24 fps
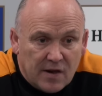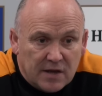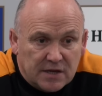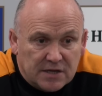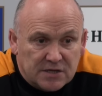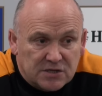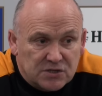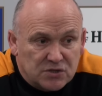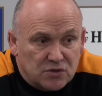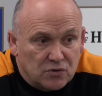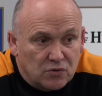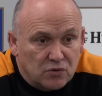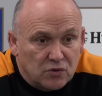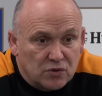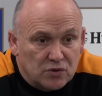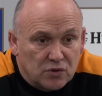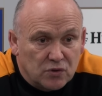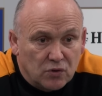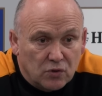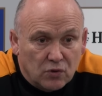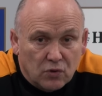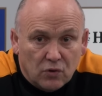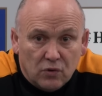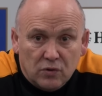He's scored
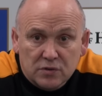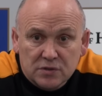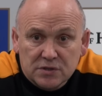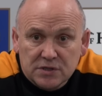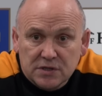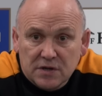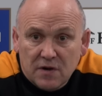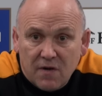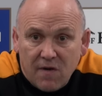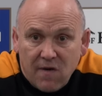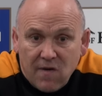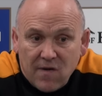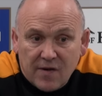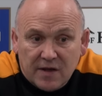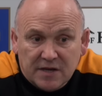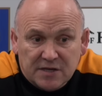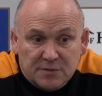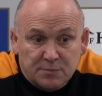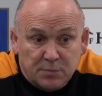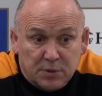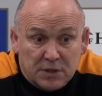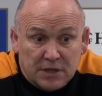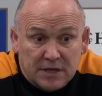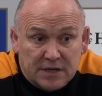goals.
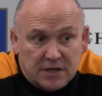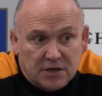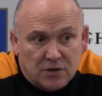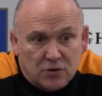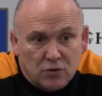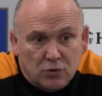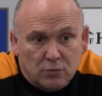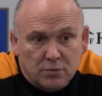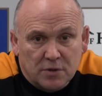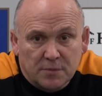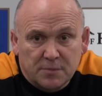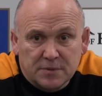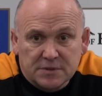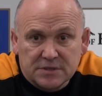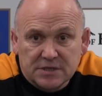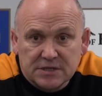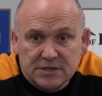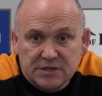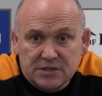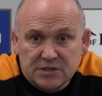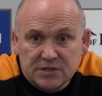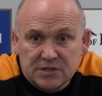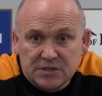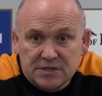He's played in a couple of
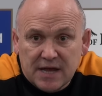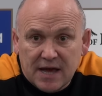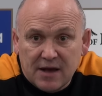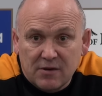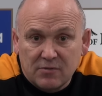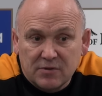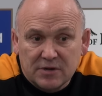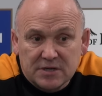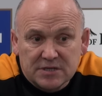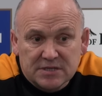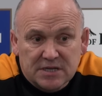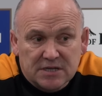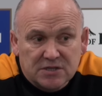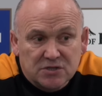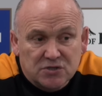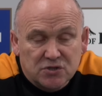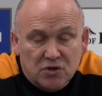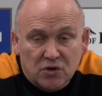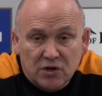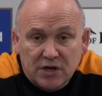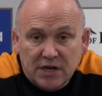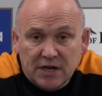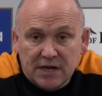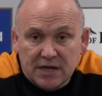positions now and he's
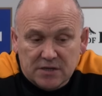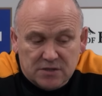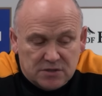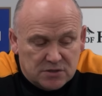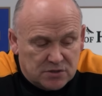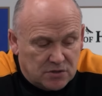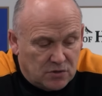enjoying it.